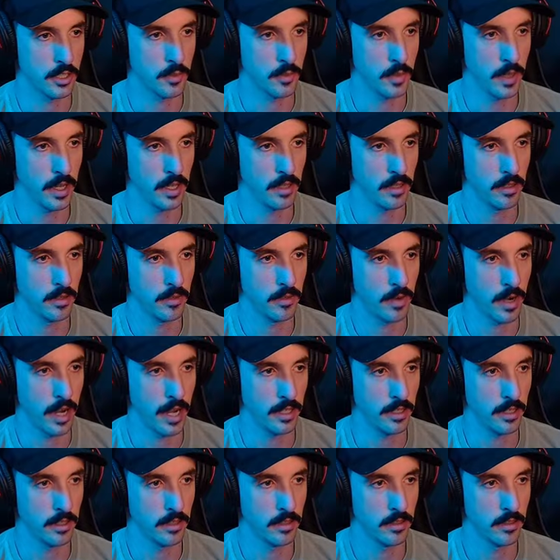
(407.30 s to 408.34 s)
way, right?
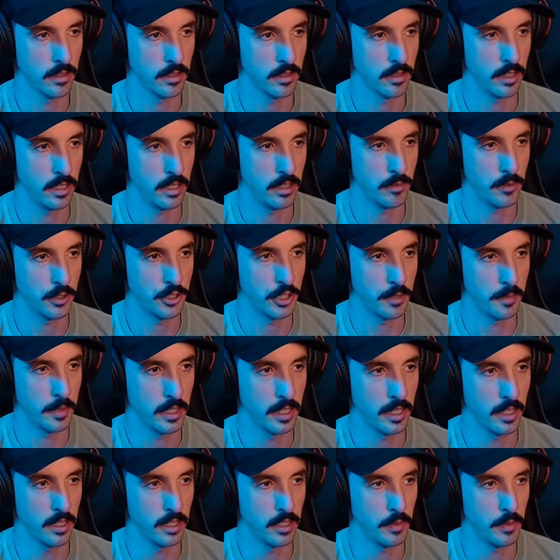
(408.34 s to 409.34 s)
We should be good.